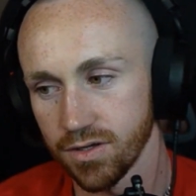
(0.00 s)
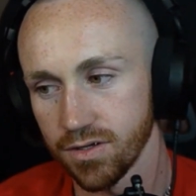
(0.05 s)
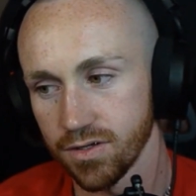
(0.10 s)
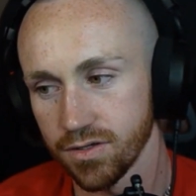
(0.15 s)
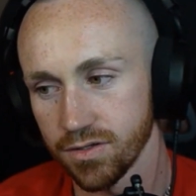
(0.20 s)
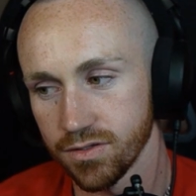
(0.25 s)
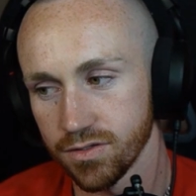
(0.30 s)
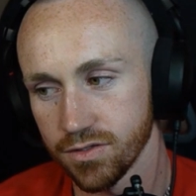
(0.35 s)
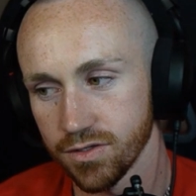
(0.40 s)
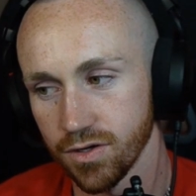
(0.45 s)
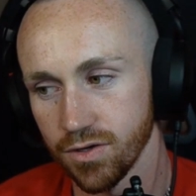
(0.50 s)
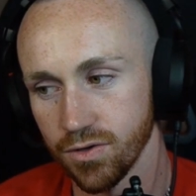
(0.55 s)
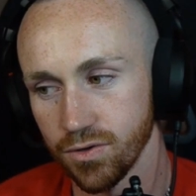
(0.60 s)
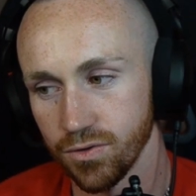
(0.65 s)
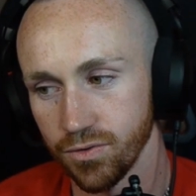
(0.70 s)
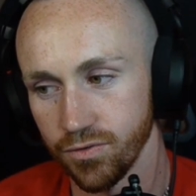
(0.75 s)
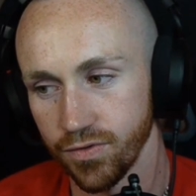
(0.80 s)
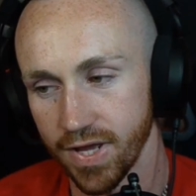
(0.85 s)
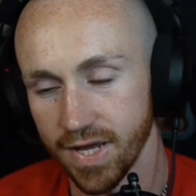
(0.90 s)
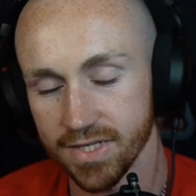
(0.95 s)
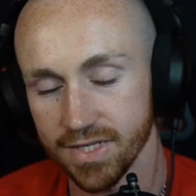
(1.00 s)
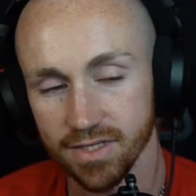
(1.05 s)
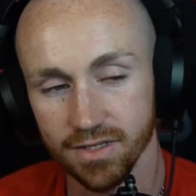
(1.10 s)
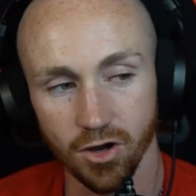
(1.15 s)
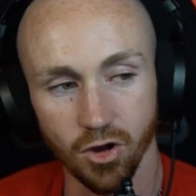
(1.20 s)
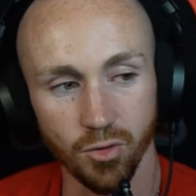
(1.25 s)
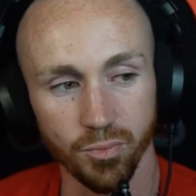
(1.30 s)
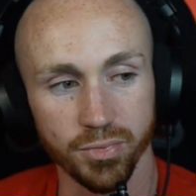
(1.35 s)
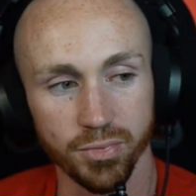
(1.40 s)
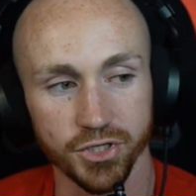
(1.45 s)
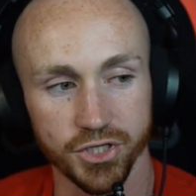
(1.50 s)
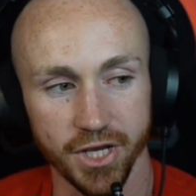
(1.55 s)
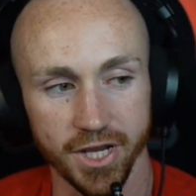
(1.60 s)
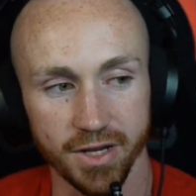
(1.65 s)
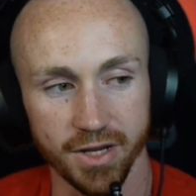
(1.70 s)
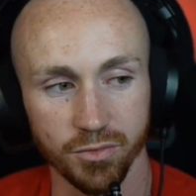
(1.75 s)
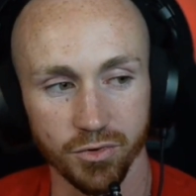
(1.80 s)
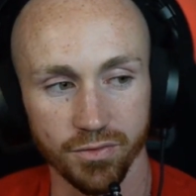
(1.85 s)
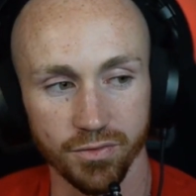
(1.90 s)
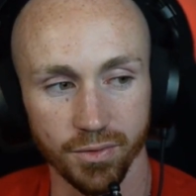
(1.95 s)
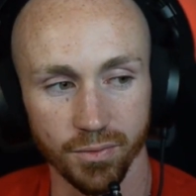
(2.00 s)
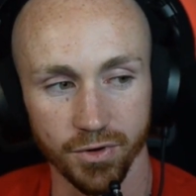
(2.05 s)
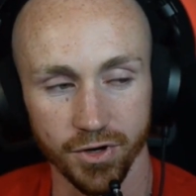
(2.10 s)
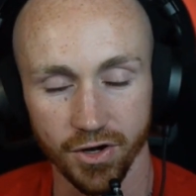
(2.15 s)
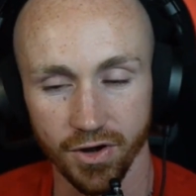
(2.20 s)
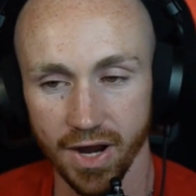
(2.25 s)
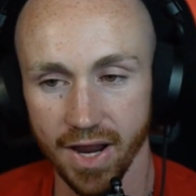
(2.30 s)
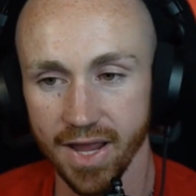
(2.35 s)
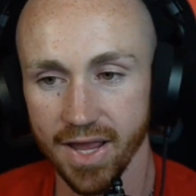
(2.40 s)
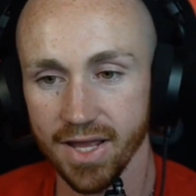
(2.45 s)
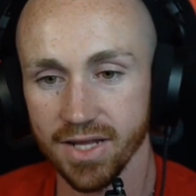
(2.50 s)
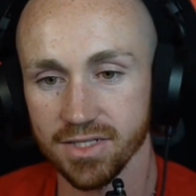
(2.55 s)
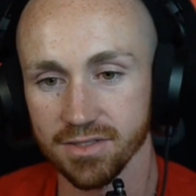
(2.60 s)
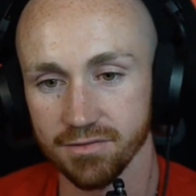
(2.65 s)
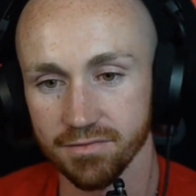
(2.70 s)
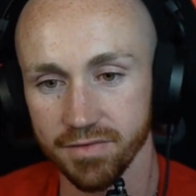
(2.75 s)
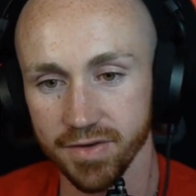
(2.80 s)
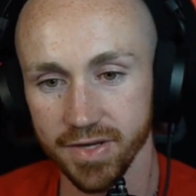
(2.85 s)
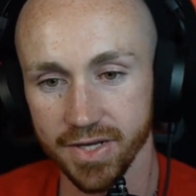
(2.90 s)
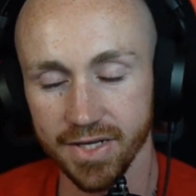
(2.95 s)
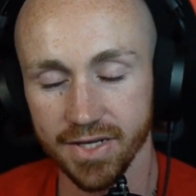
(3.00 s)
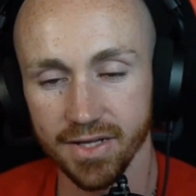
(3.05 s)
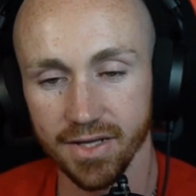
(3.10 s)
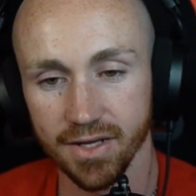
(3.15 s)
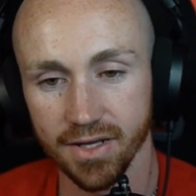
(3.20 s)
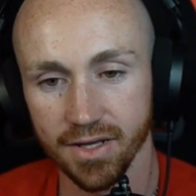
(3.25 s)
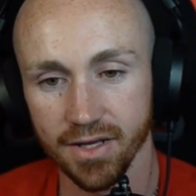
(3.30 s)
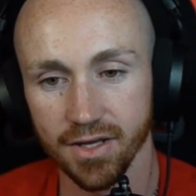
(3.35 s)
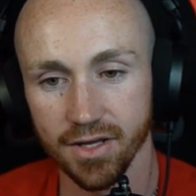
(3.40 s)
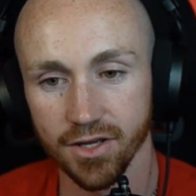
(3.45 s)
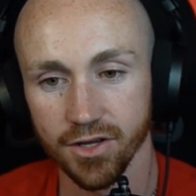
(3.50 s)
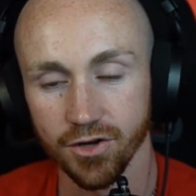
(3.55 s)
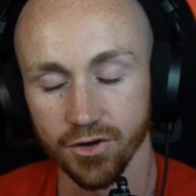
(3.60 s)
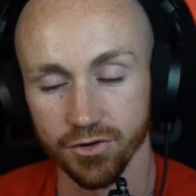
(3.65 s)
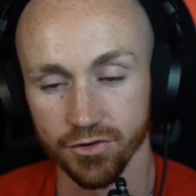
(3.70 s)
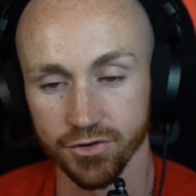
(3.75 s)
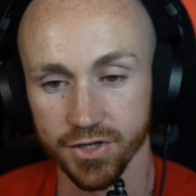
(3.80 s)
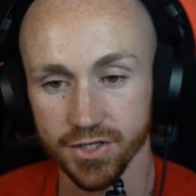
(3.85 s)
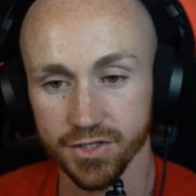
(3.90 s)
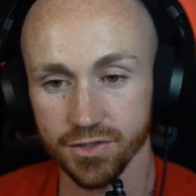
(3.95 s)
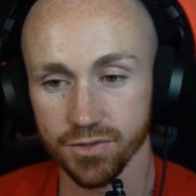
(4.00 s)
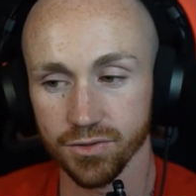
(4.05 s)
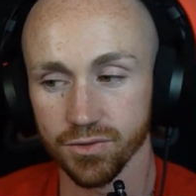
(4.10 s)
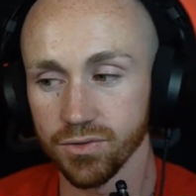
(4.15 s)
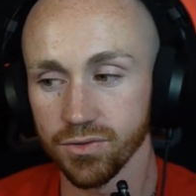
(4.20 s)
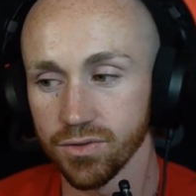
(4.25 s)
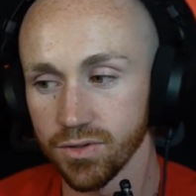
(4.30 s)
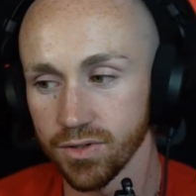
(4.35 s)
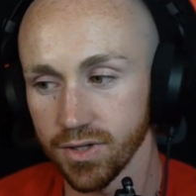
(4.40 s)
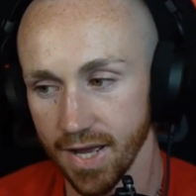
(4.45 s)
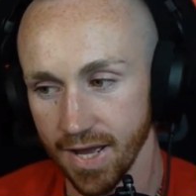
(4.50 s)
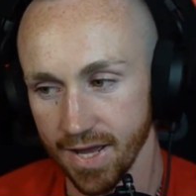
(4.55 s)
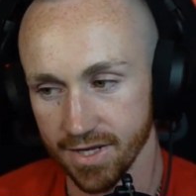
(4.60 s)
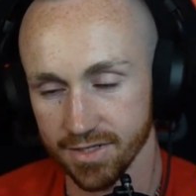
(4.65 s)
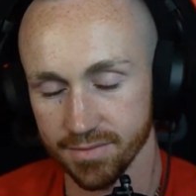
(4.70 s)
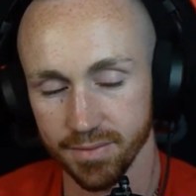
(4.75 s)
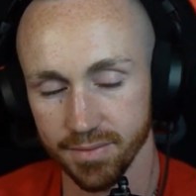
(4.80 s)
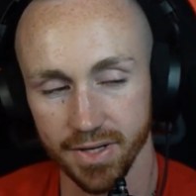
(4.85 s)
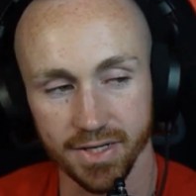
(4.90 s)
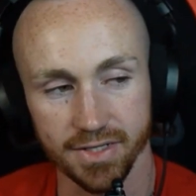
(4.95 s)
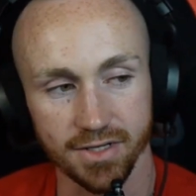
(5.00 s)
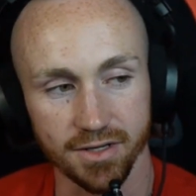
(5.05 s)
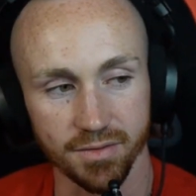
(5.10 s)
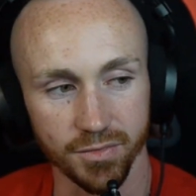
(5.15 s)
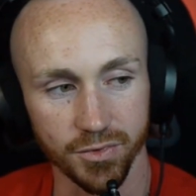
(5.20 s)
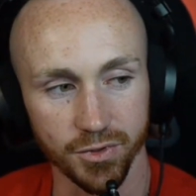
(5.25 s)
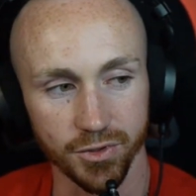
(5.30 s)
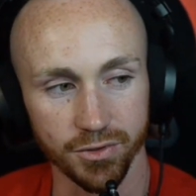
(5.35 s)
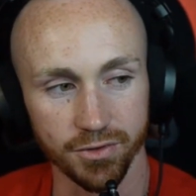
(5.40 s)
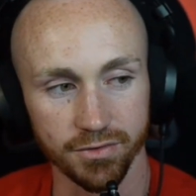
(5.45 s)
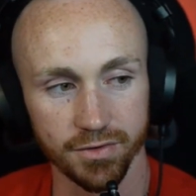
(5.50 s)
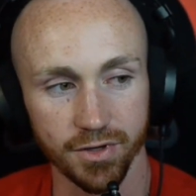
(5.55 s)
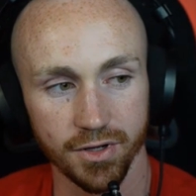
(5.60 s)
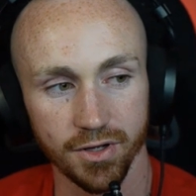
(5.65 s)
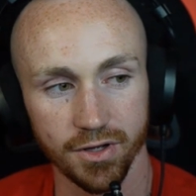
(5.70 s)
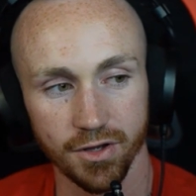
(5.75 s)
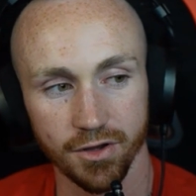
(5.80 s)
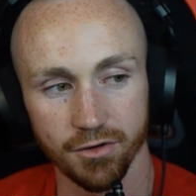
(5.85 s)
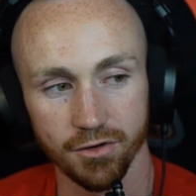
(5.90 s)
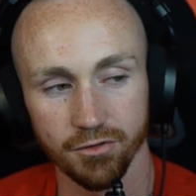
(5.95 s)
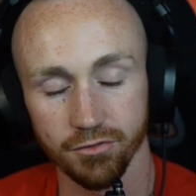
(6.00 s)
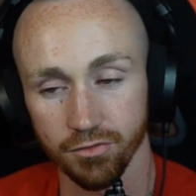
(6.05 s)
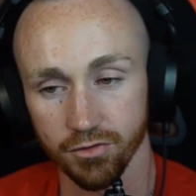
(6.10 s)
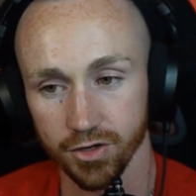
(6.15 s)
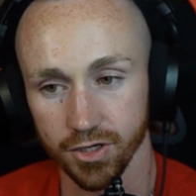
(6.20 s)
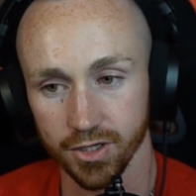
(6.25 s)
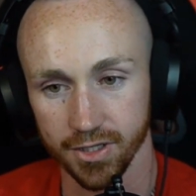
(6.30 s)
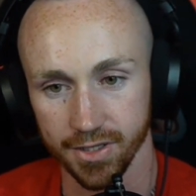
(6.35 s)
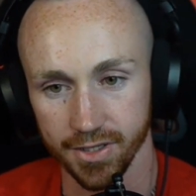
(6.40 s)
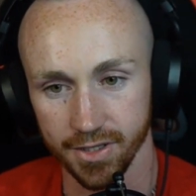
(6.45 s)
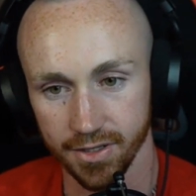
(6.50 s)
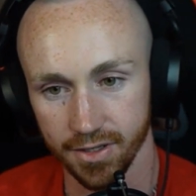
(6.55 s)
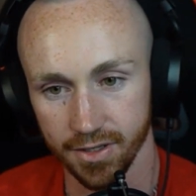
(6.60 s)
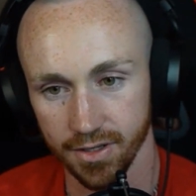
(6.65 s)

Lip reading: So that's an open chain movement where your hands and feet, your distal aspects can move freely.